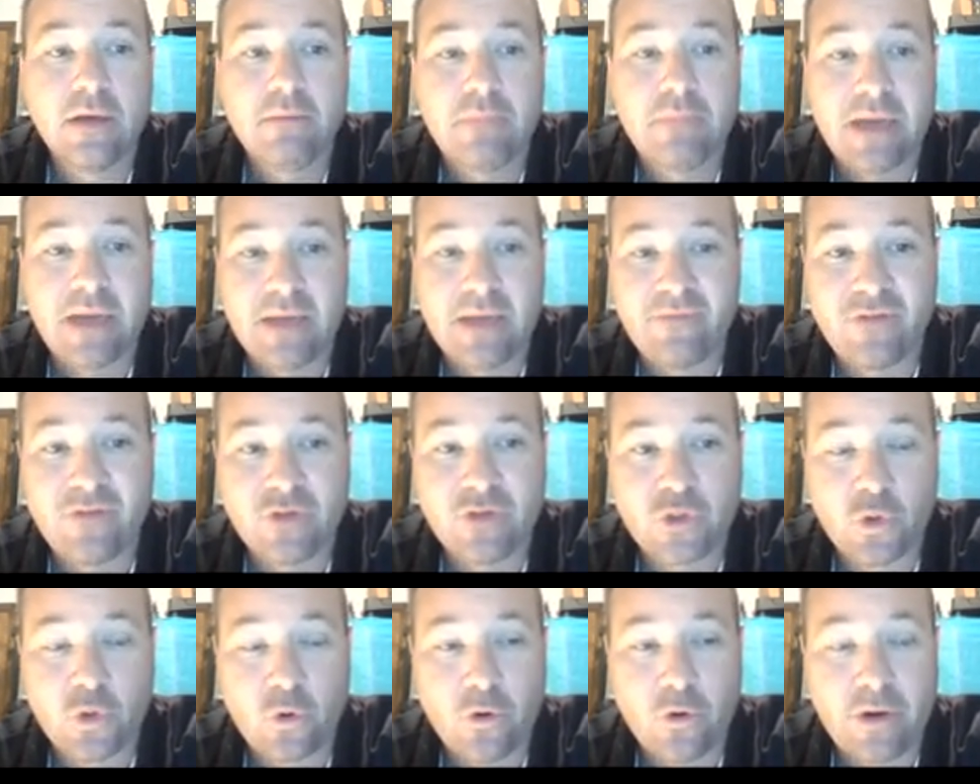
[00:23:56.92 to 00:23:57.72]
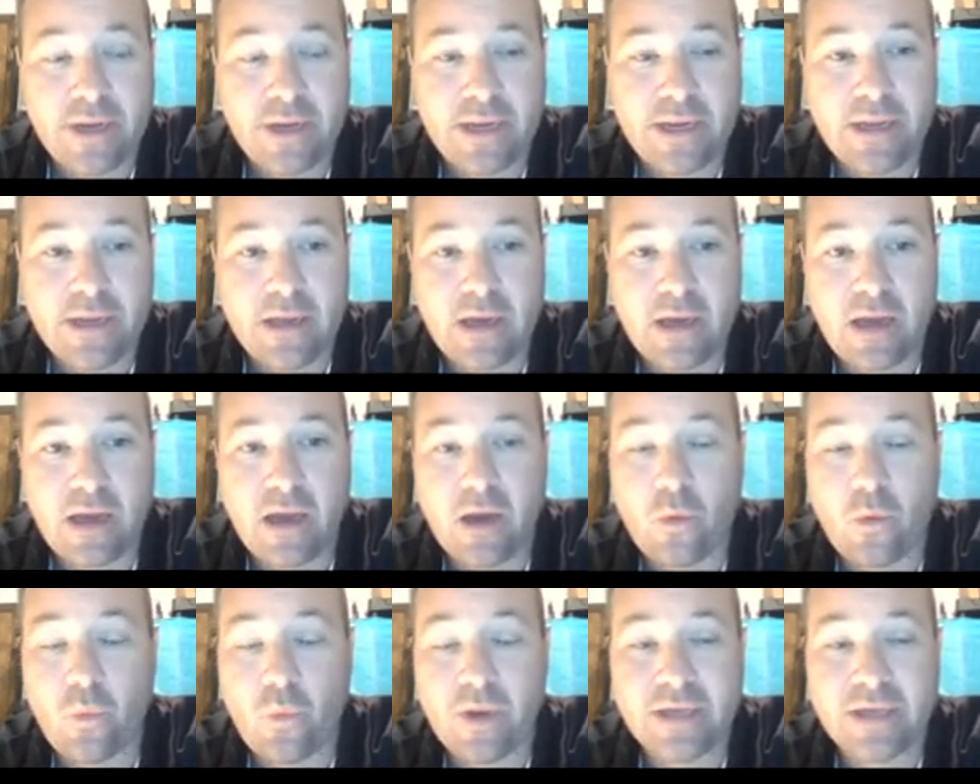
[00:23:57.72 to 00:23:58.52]
My inventory
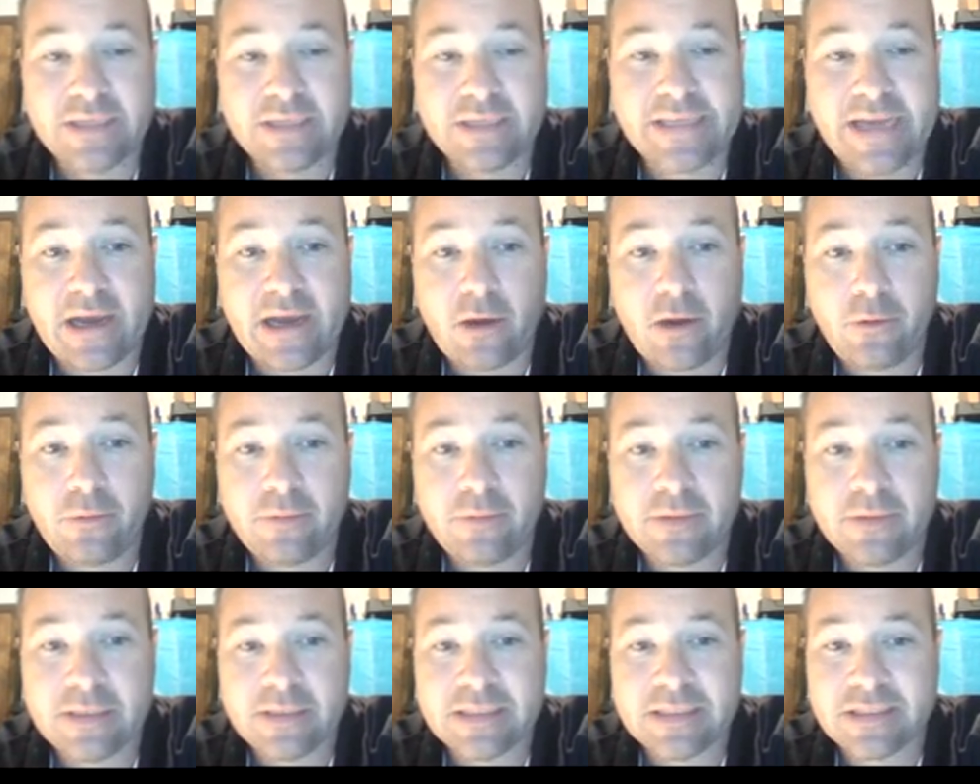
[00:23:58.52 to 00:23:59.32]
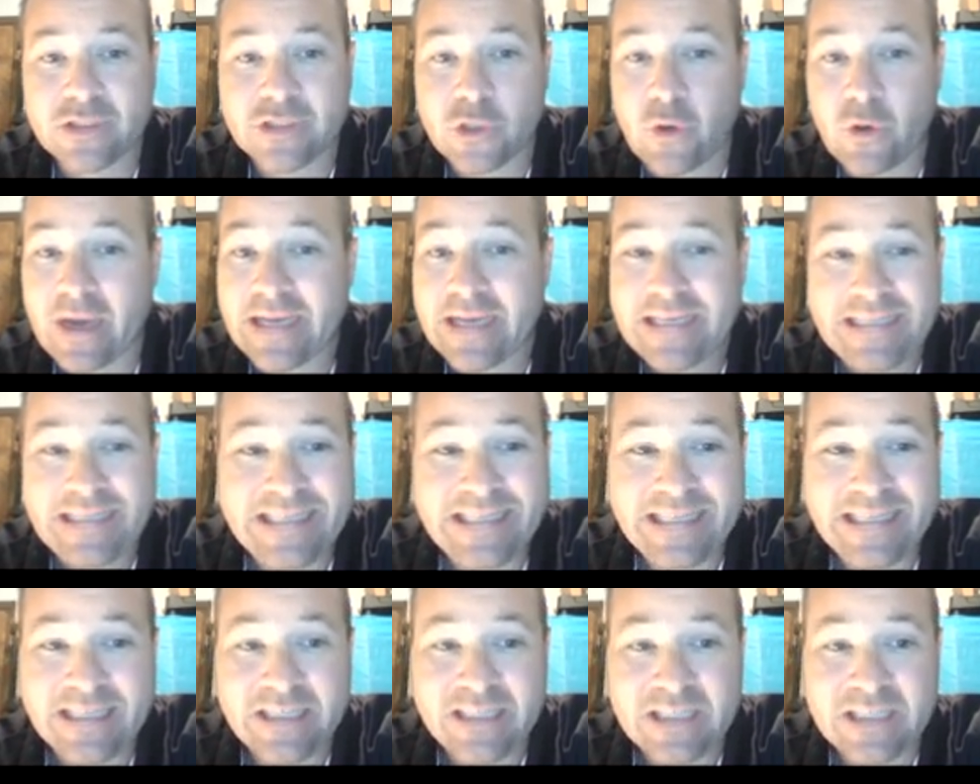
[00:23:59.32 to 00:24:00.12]
went down, and so I
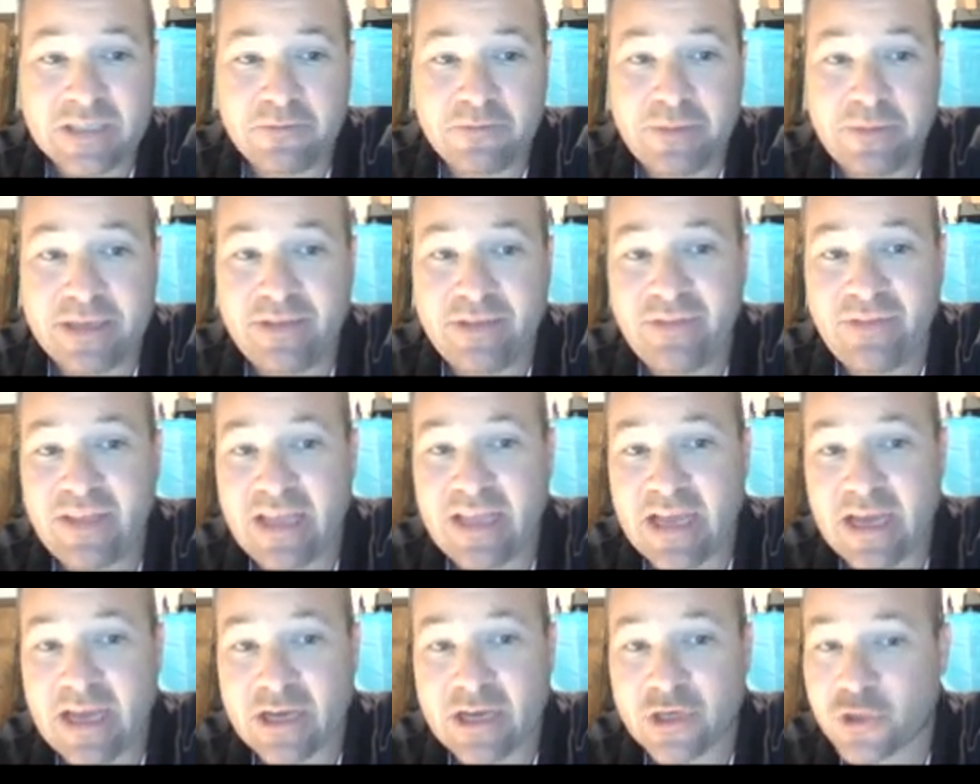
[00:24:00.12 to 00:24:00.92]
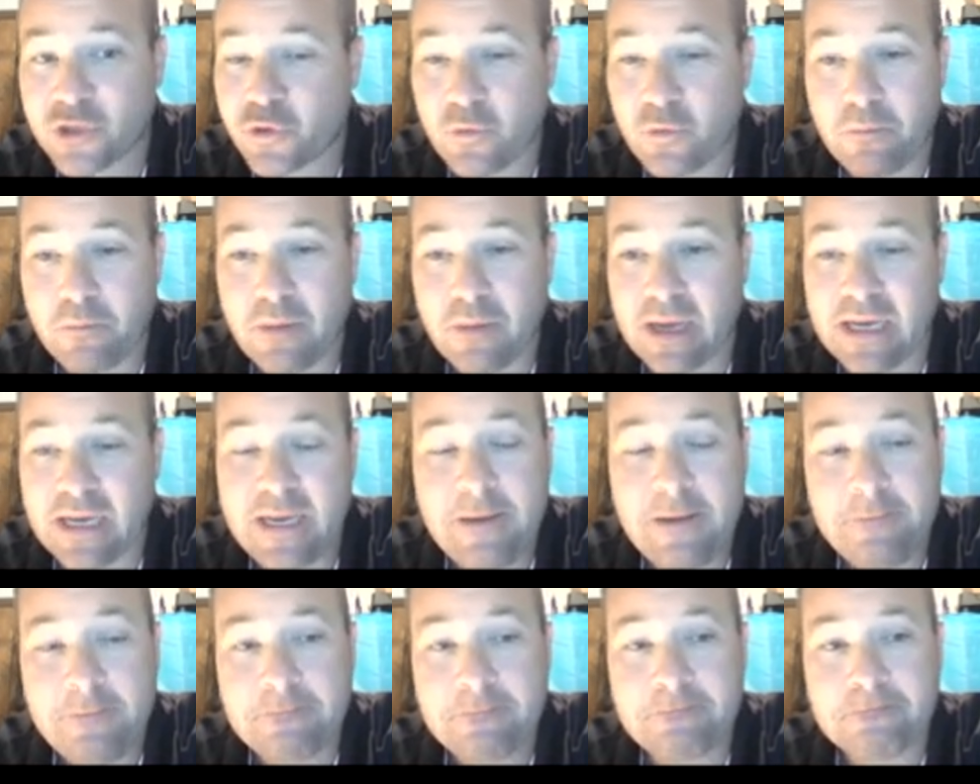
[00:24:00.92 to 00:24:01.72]
didn't spend the extra
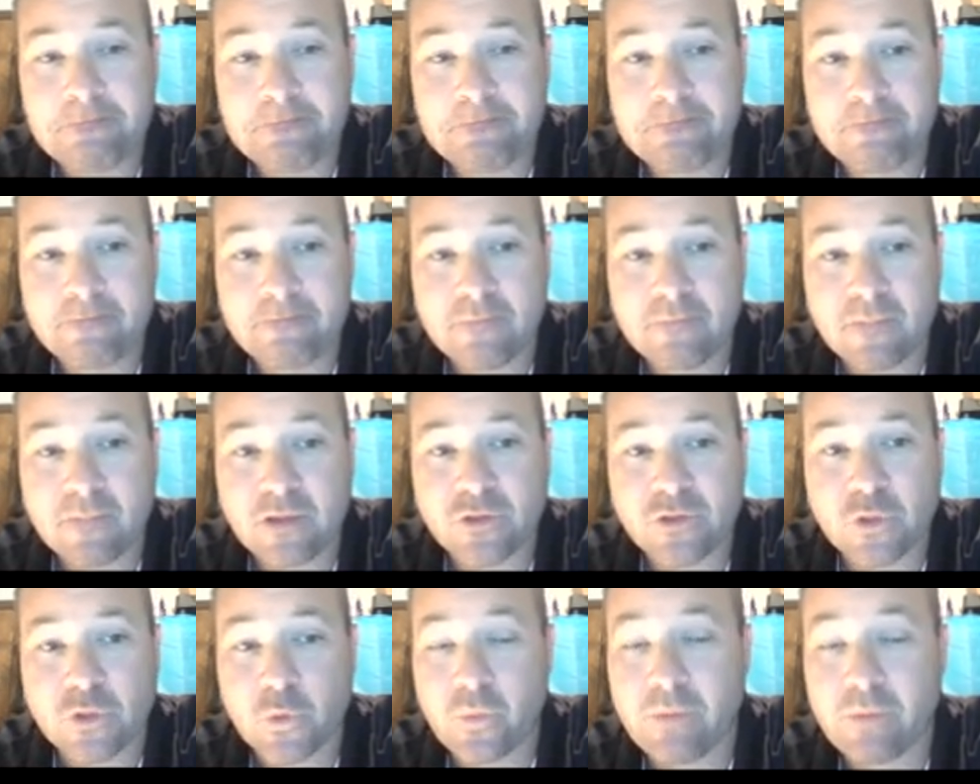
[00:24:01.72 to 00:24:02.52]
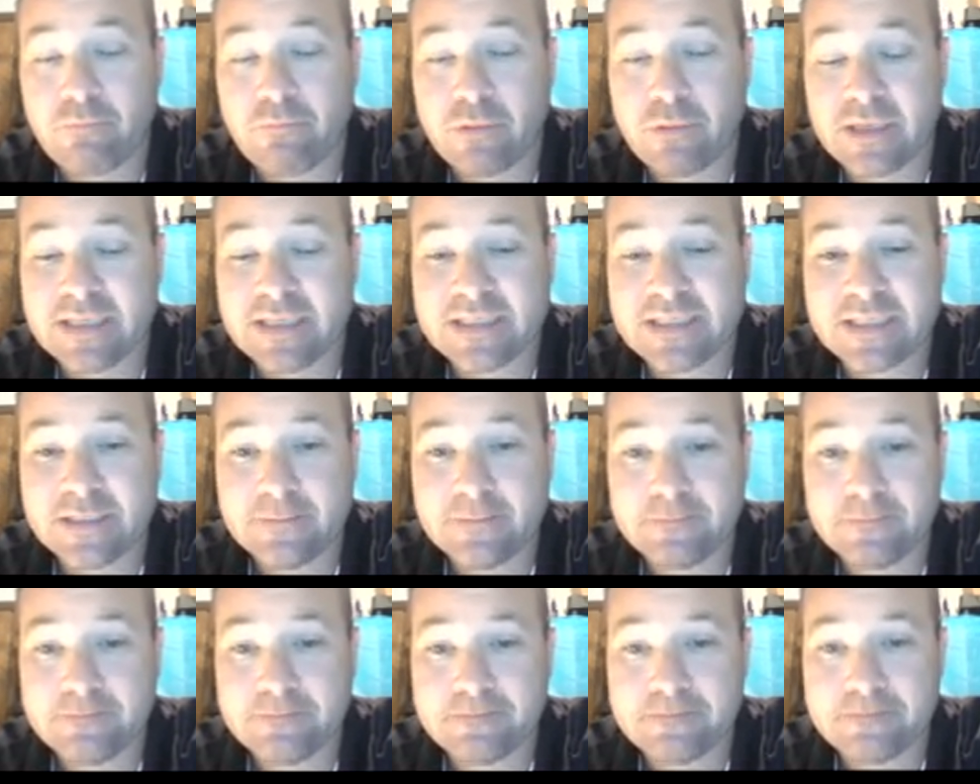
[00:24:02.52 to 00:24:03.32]
money to replace it.